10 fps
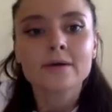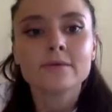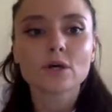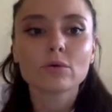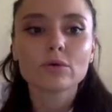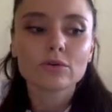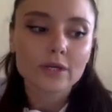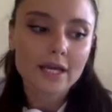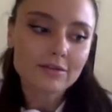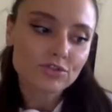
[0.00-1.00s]
So you
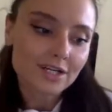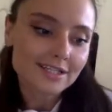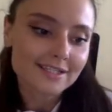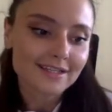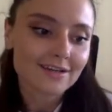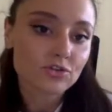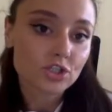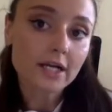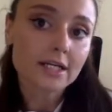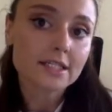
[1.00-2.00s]
can just
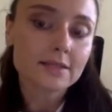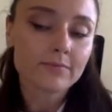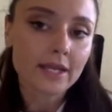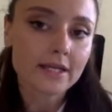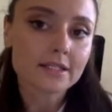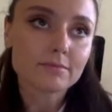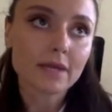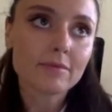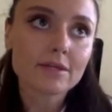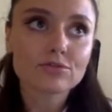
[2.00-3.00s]
check it and
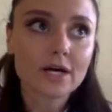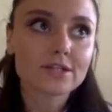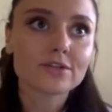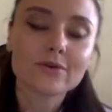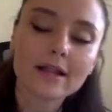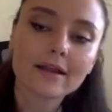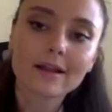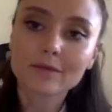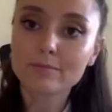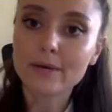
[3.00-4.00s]
maybe try to do a
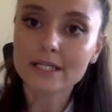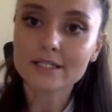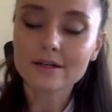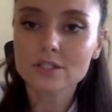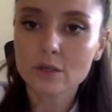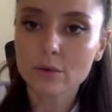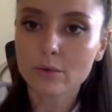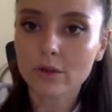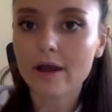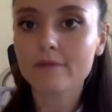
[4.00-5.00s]
little bit better, so we
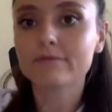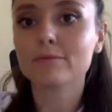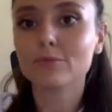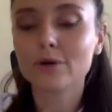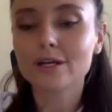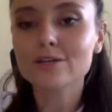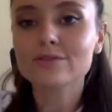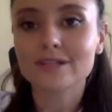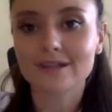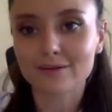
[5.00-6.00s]
will have more
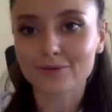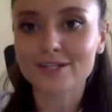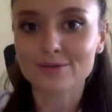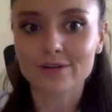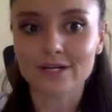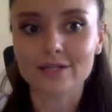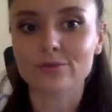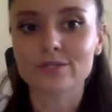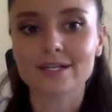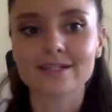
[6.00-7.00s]
interesting and great
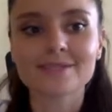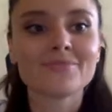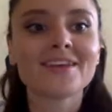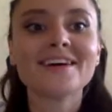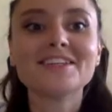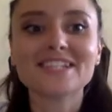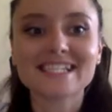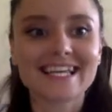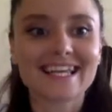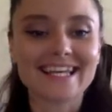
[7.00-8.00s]
results,
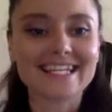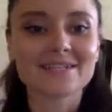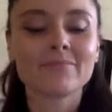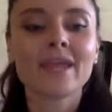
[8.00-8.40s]
just like that.